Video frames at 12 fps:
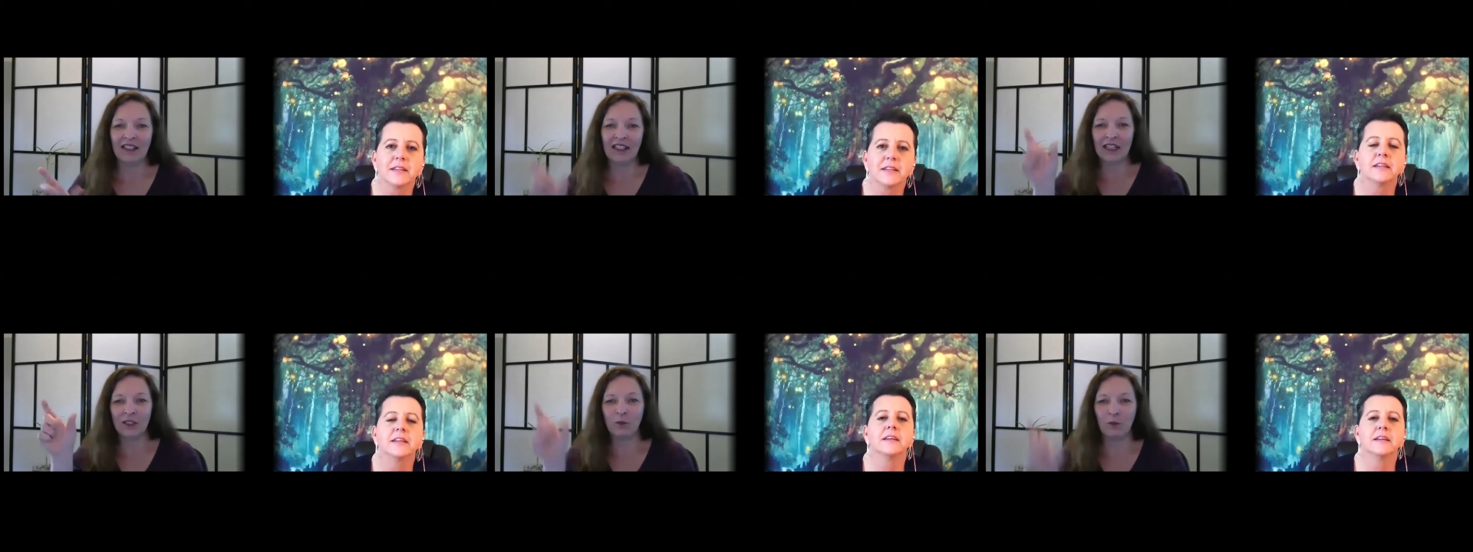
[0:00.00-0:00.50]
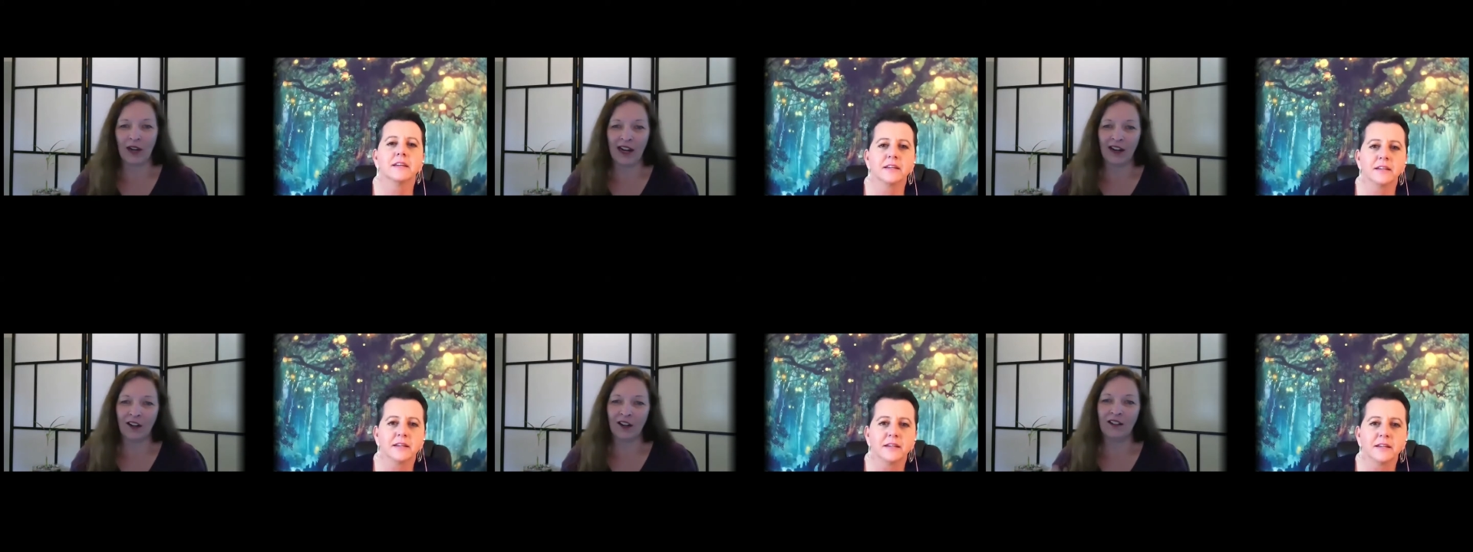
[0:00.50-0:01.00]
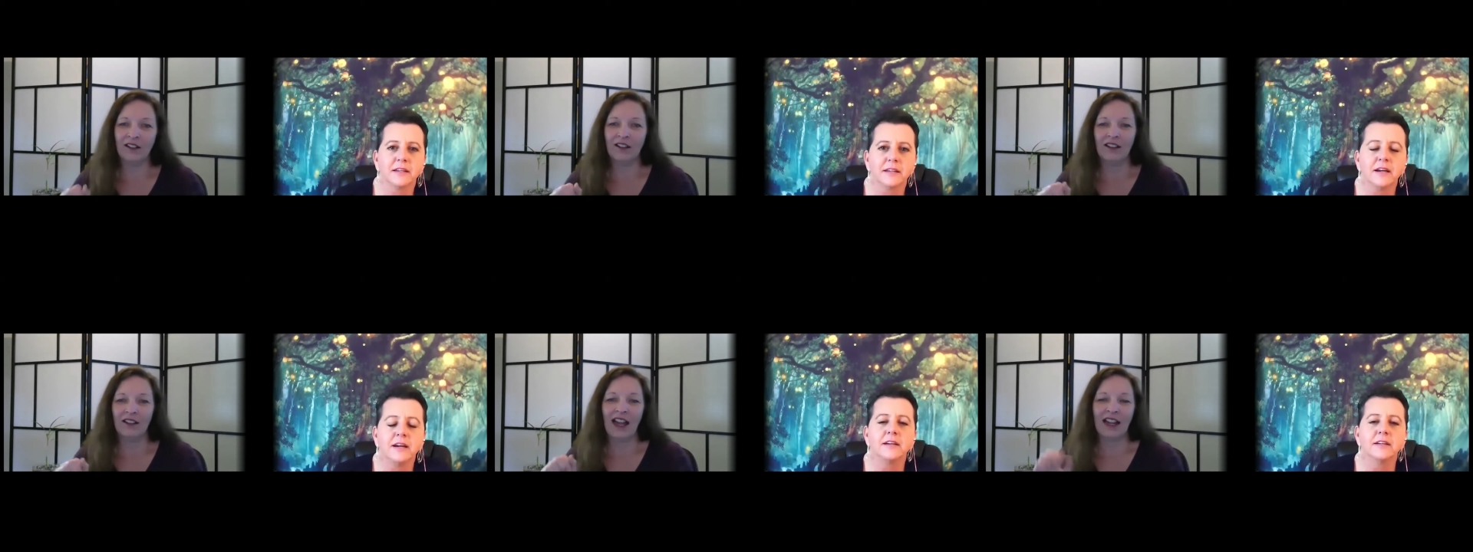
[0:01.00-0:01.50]
Speaker 1: his prayer.
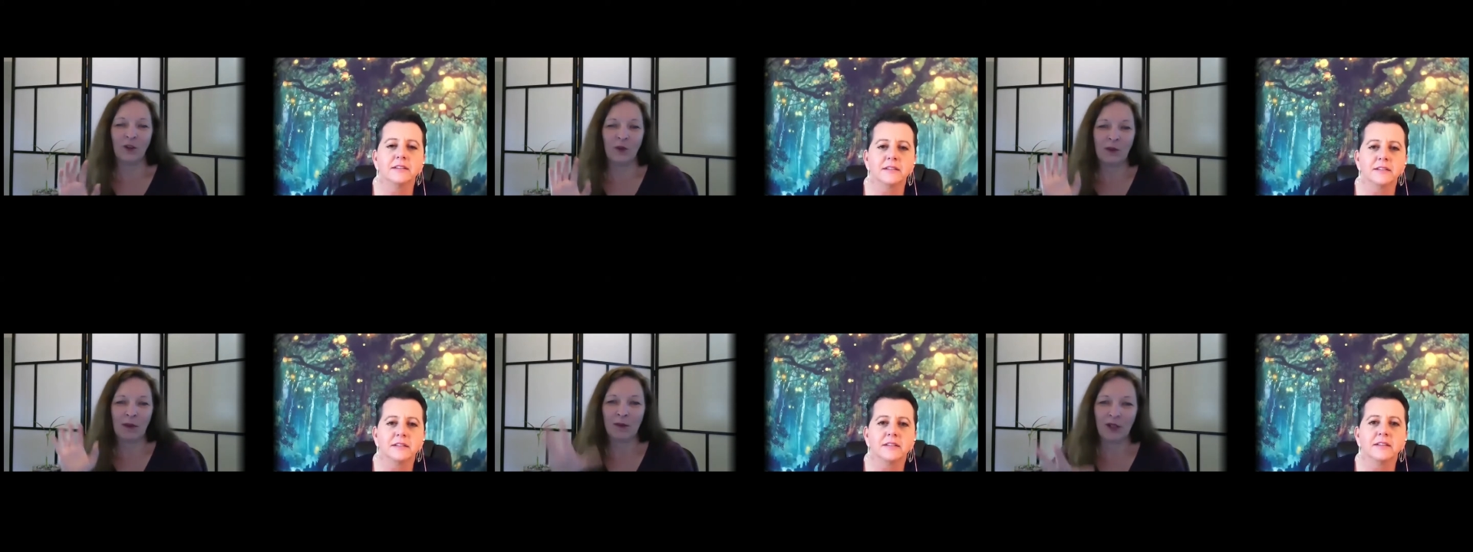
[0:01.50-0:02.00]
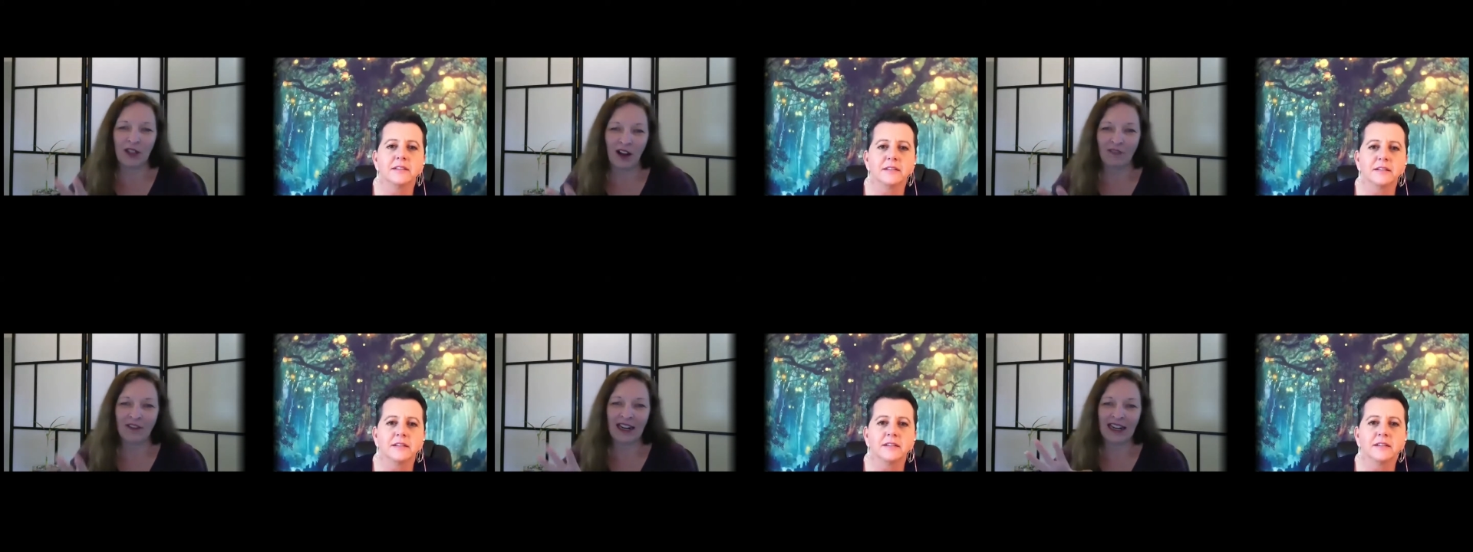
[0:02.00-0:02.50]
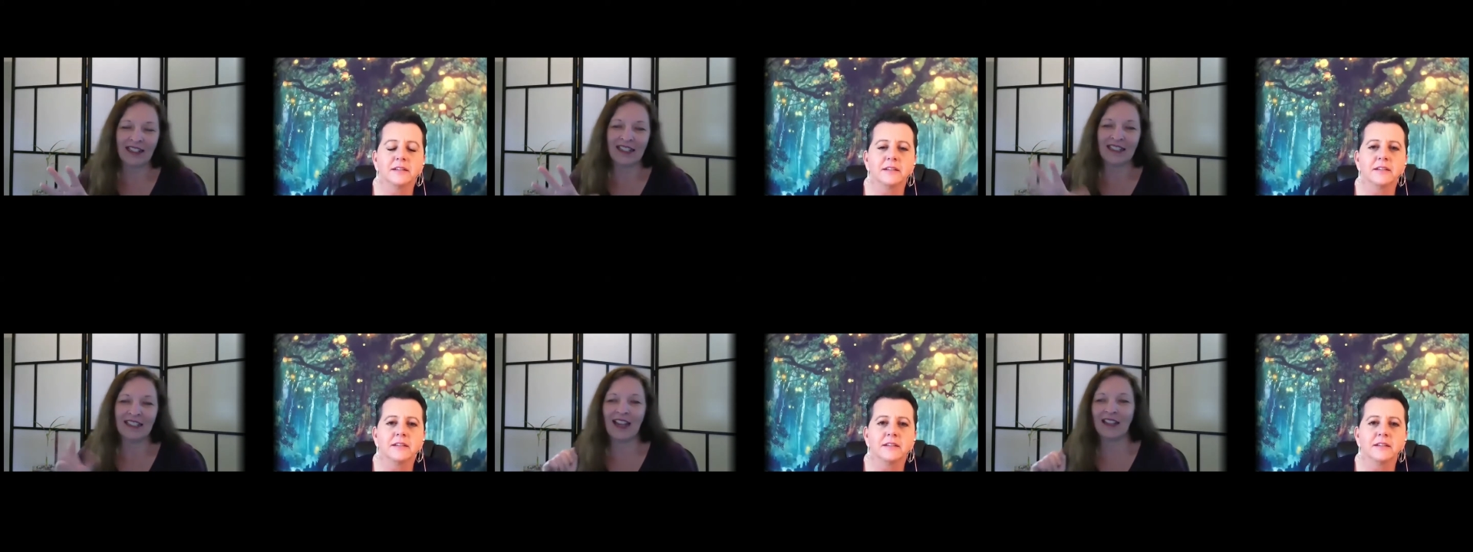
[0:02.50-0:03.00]
Uh-huh. I don't remember it offhand
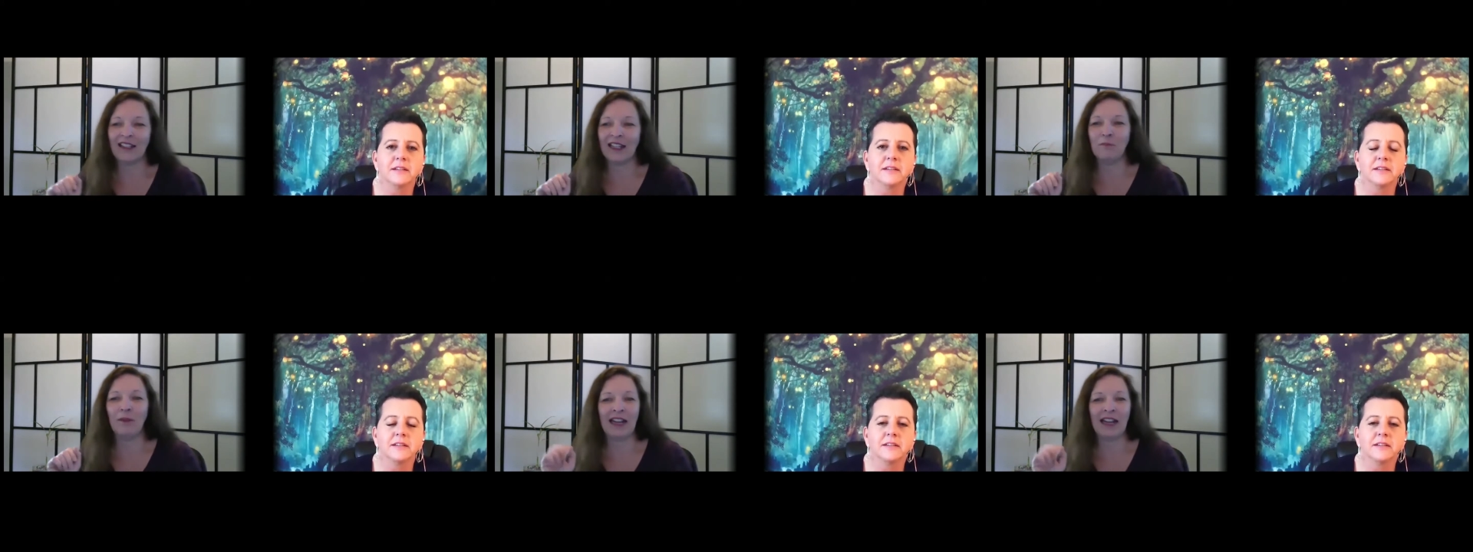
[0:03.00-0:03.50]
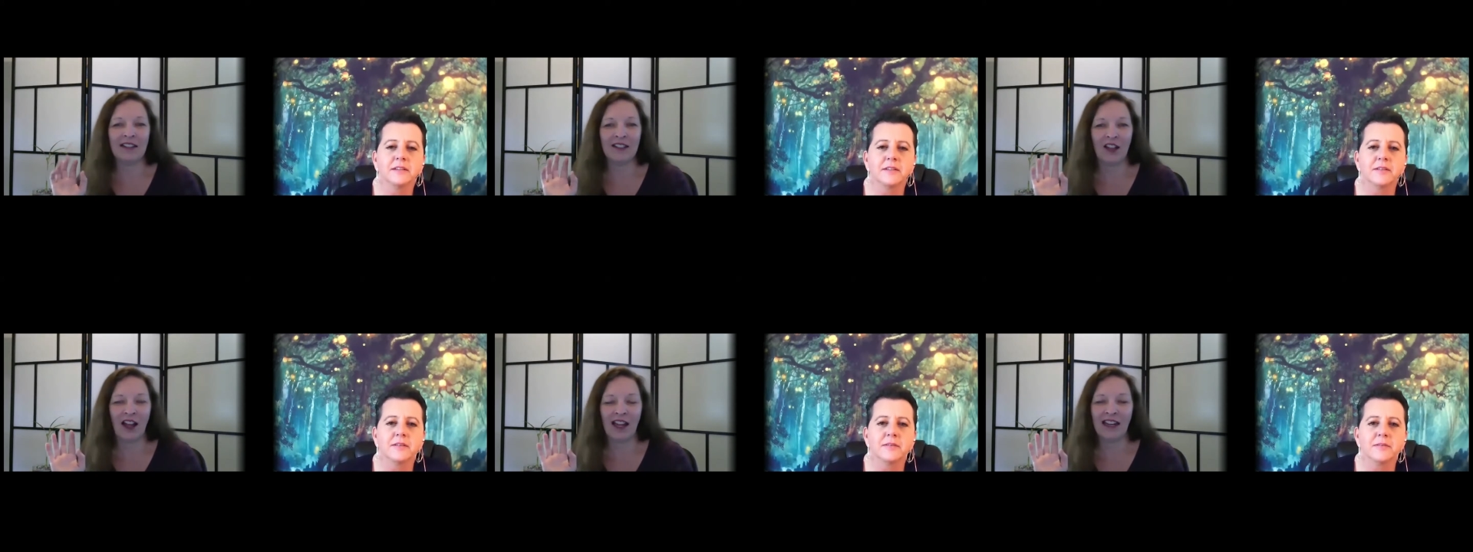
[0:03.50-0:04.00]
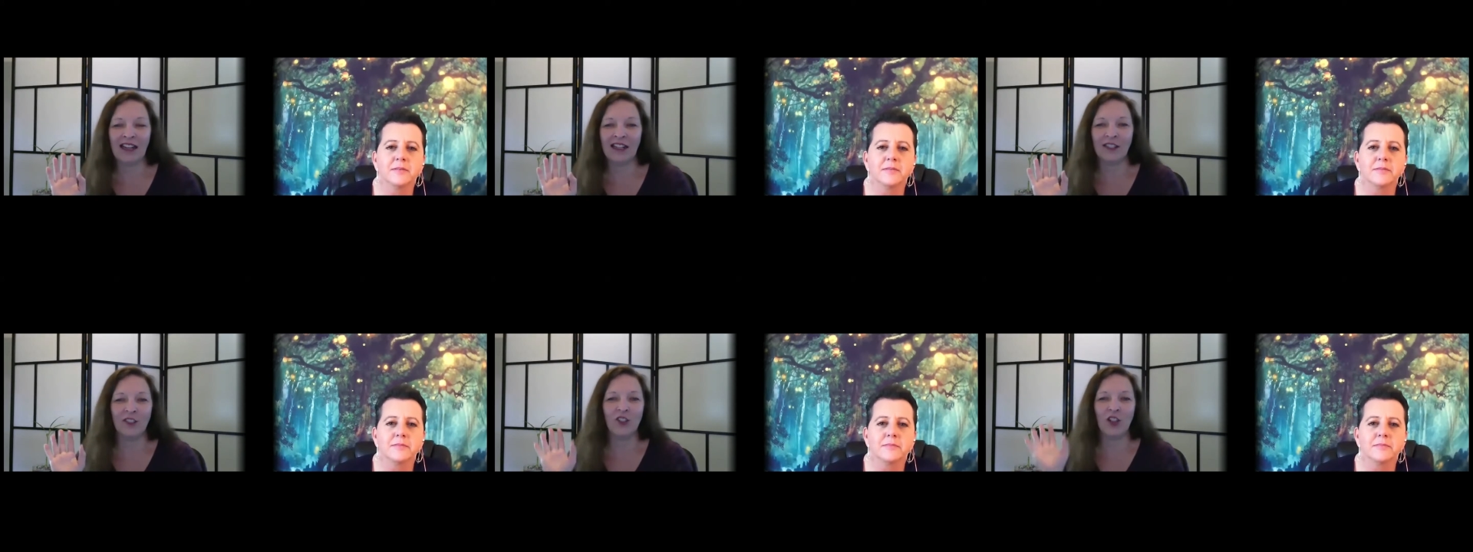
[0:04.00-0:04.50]
exactly, but I saw it in
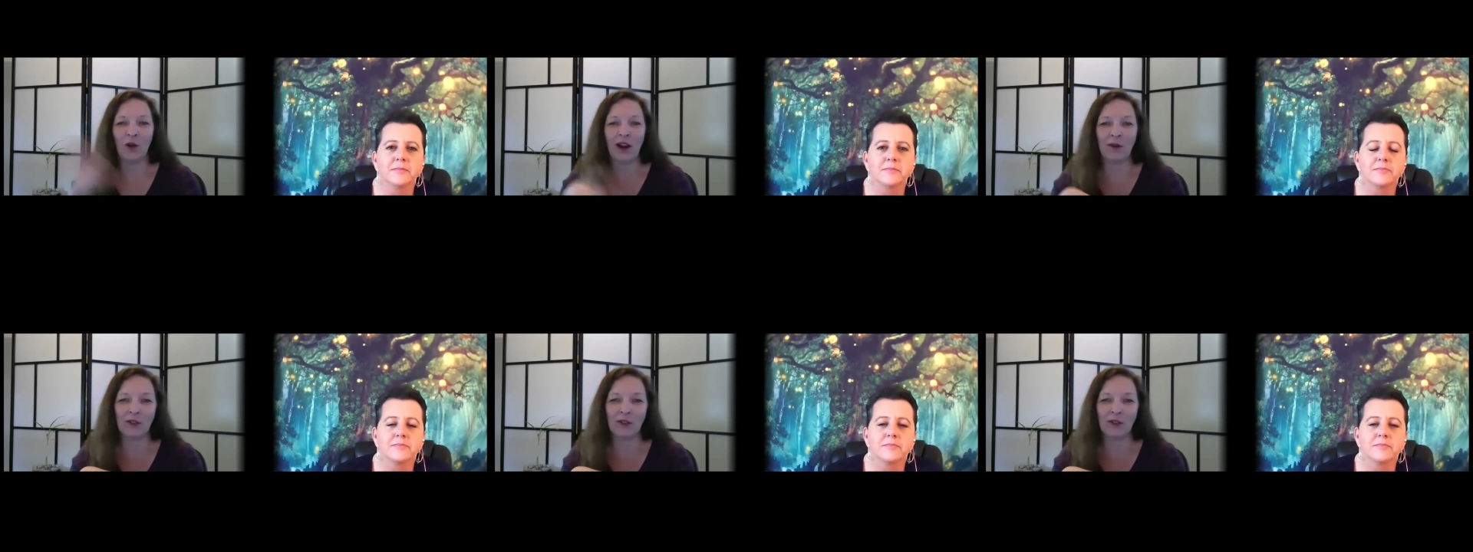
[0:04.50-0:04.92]
a show I was